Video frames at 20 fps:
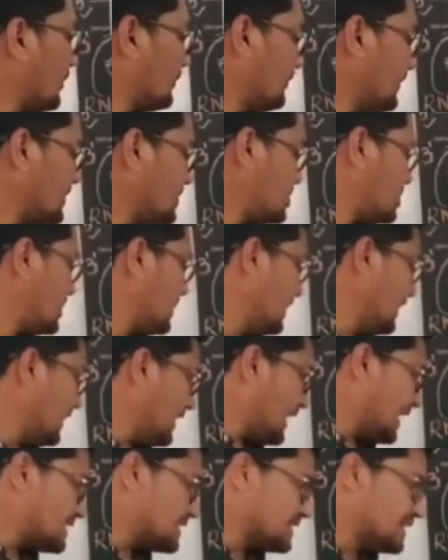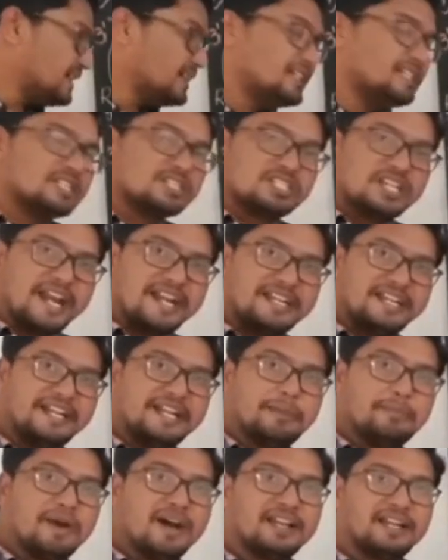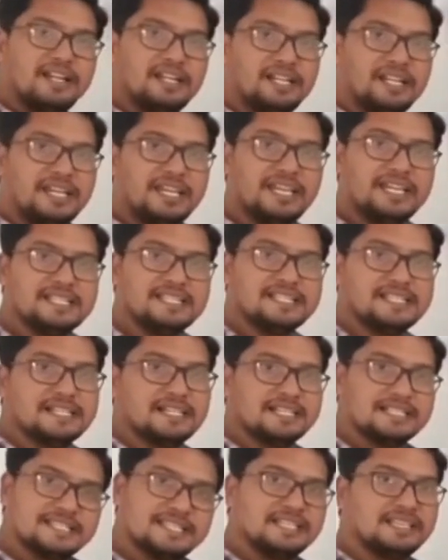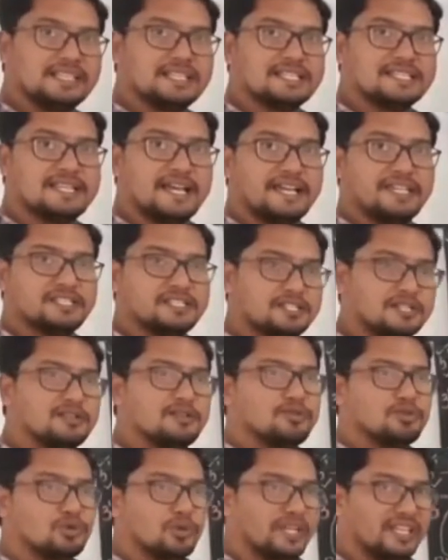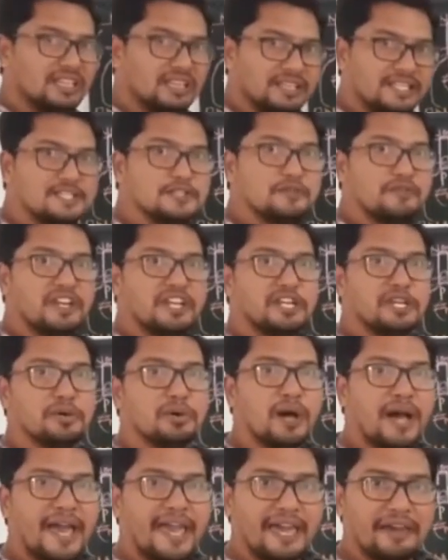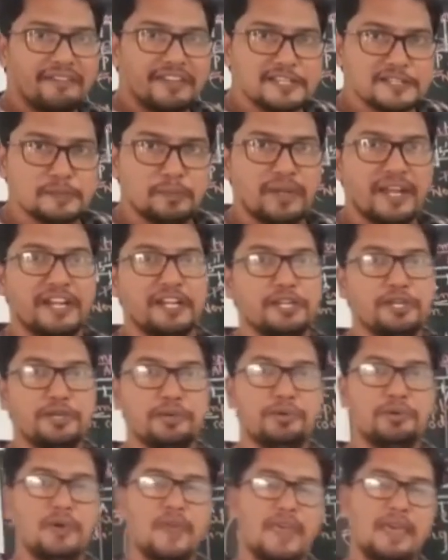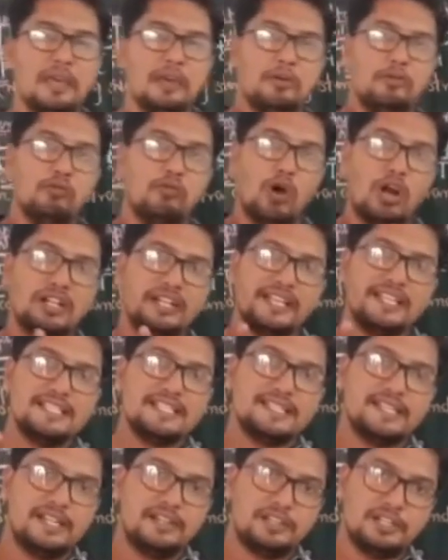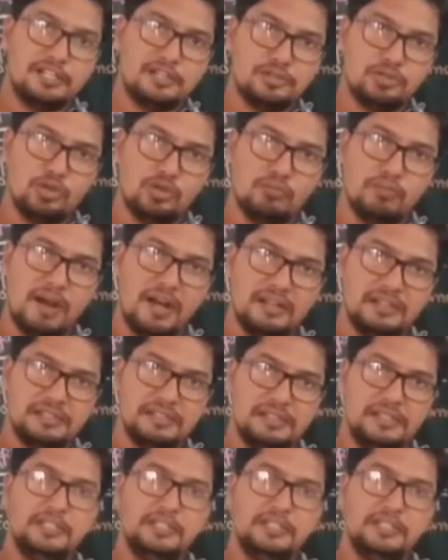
which a single-stranded mRNA is synthesized. So in this video, I have explained you what is central dogma,